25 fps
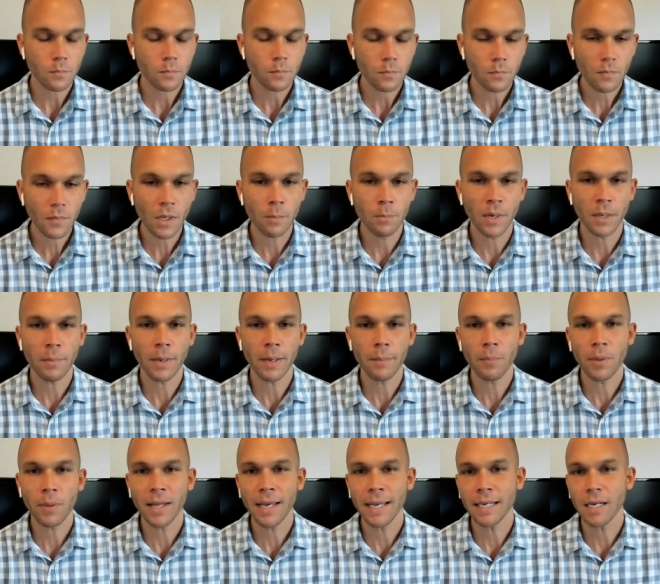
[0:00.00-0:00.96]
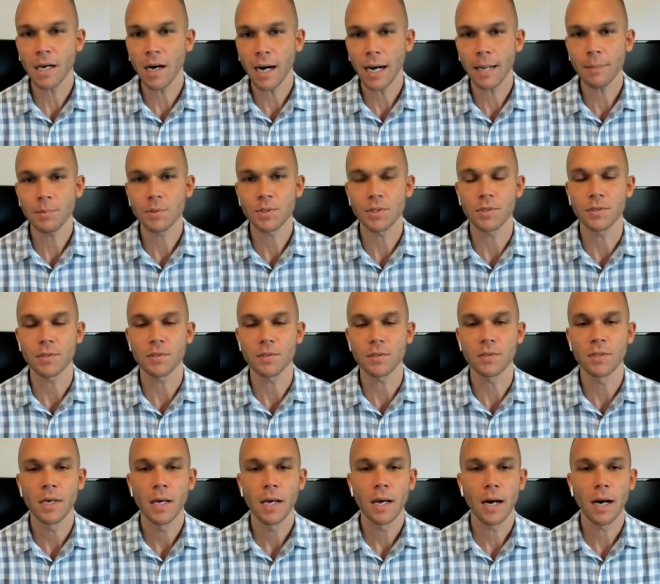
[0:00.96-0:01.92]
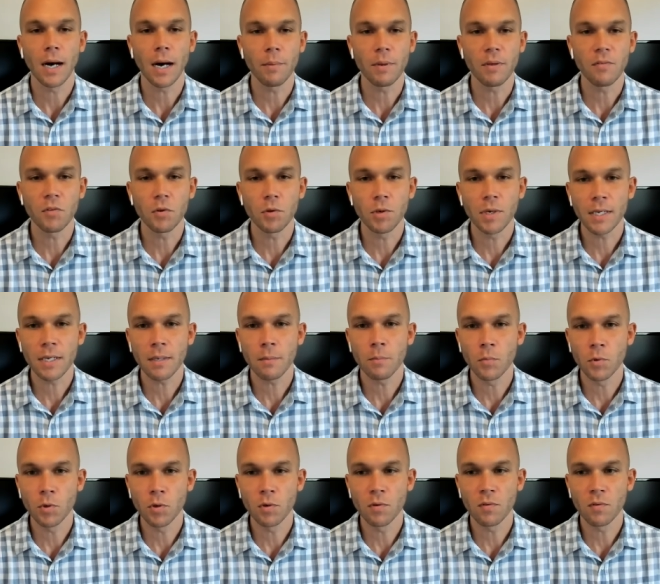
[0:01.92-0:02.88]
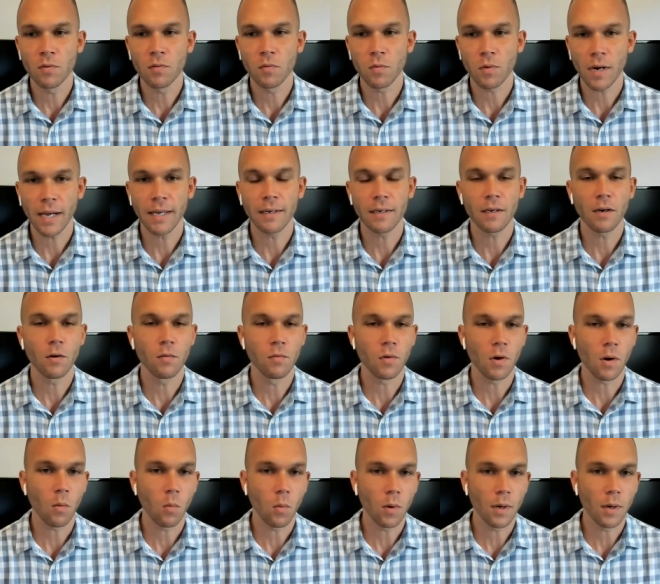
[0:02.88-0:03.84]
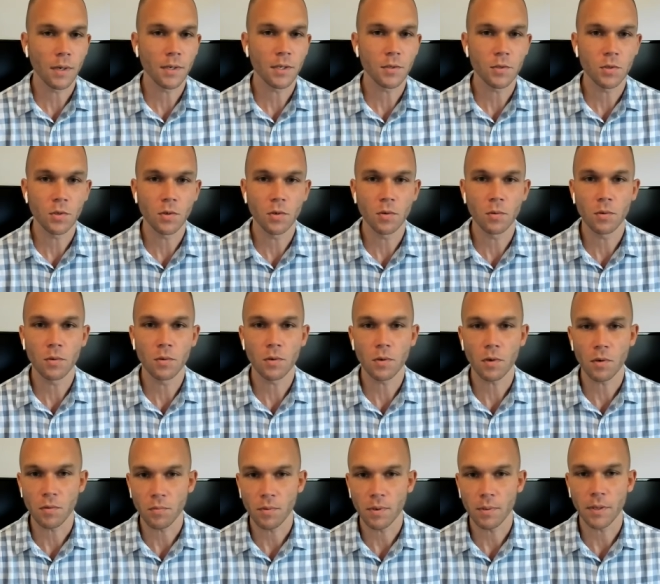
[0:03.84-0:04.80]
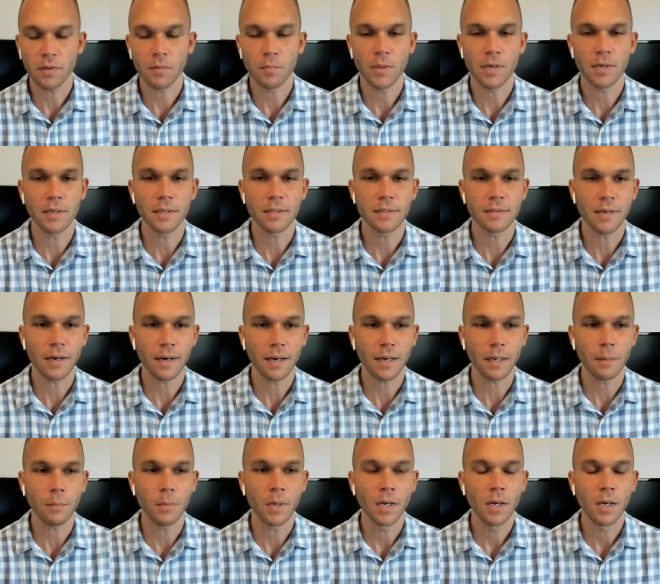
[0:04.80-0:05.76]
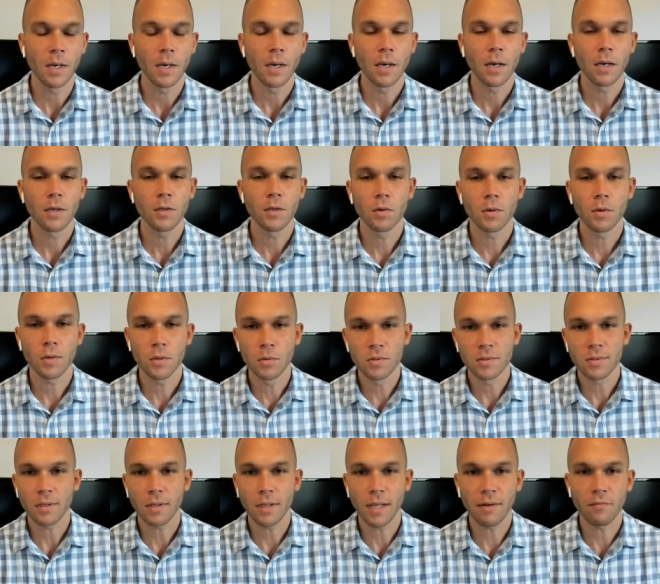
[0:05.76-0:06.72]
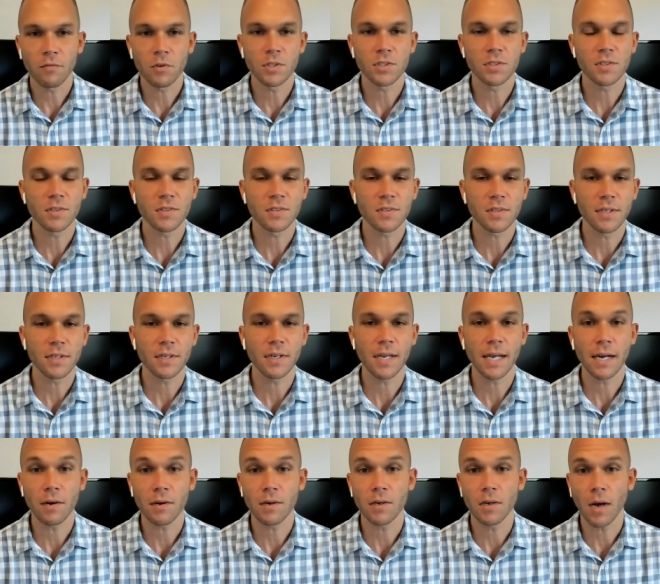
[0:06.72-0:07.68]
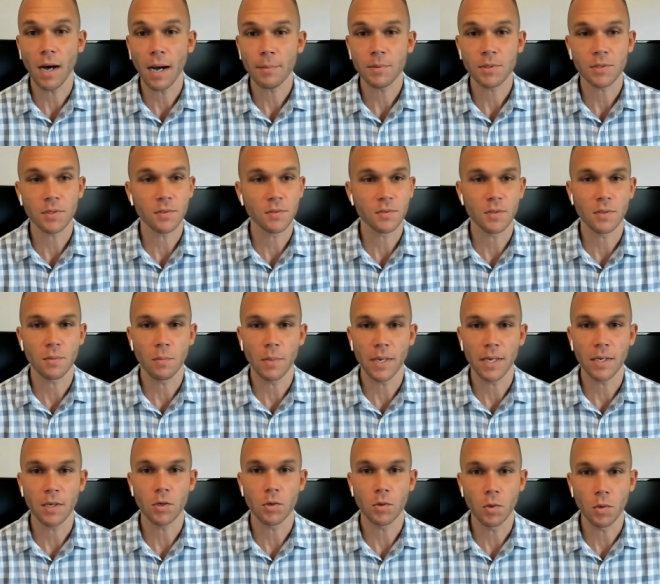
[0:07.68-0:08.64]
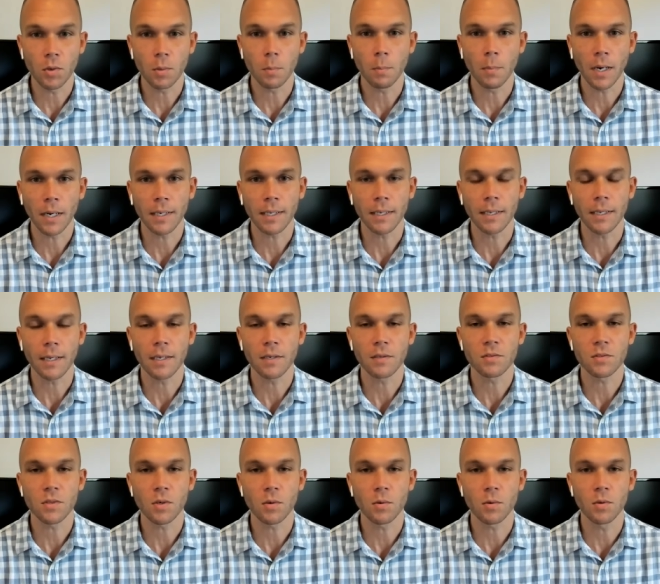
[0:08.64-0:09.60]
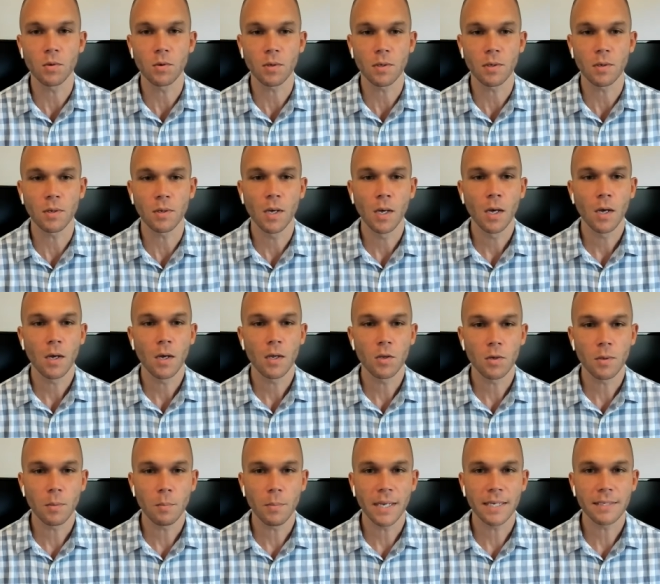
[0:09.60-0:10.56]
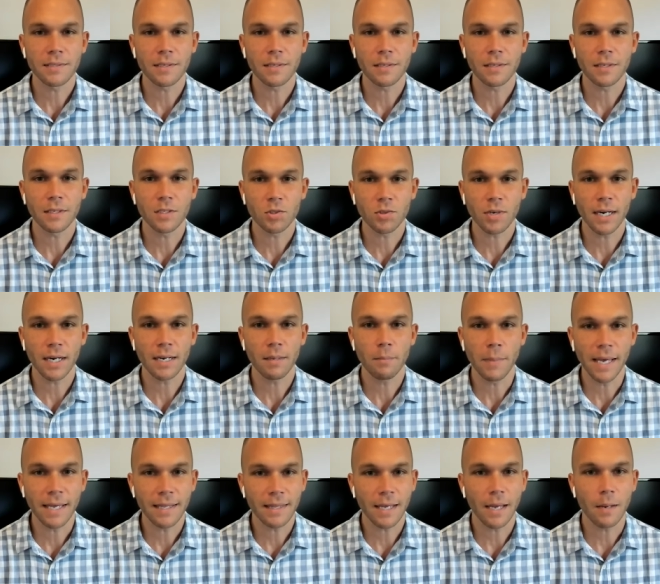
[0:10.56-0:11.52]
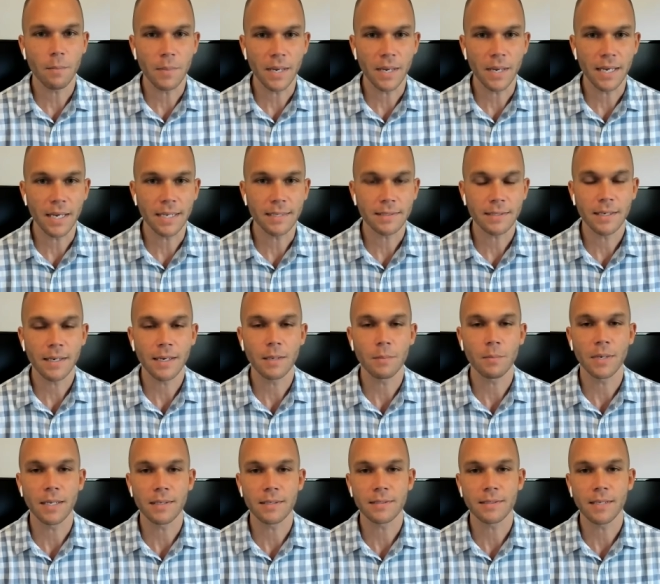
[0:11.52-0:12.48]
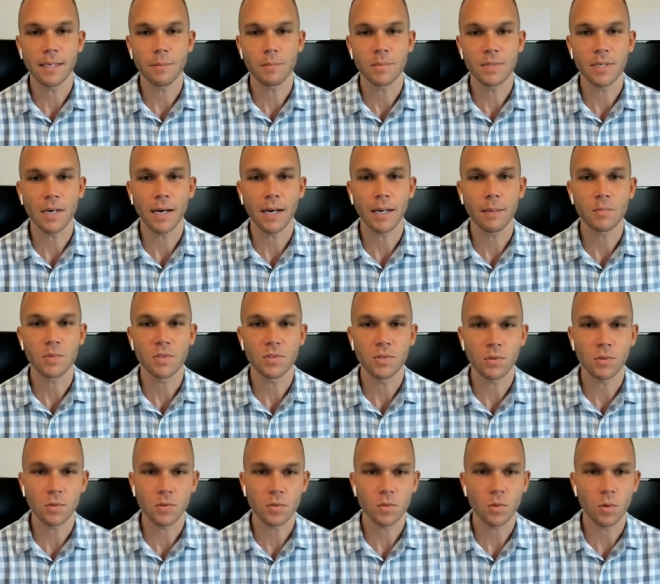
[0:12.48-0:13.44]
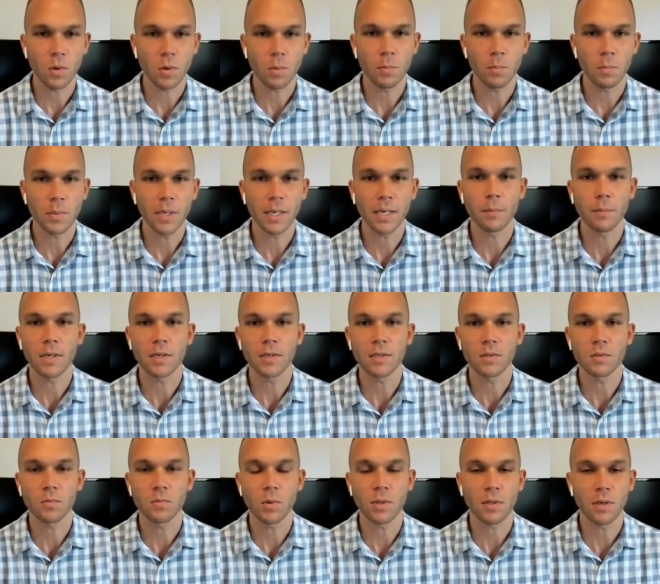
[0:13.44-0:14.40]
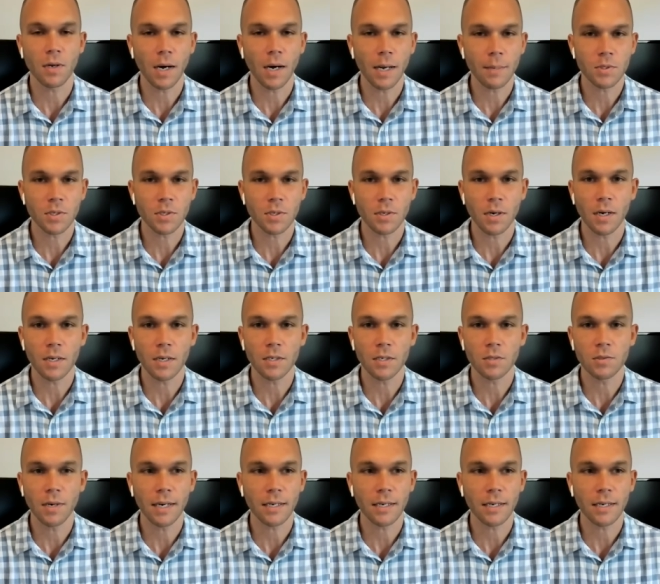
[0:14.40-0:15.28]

But by playing options, uh, if you get a move right over a one to two or three month period of time, you can use the leverage that's inherent in options to make good money. And so you can you can basically try to make that base hit, but at the same time still score big, because with an option contract,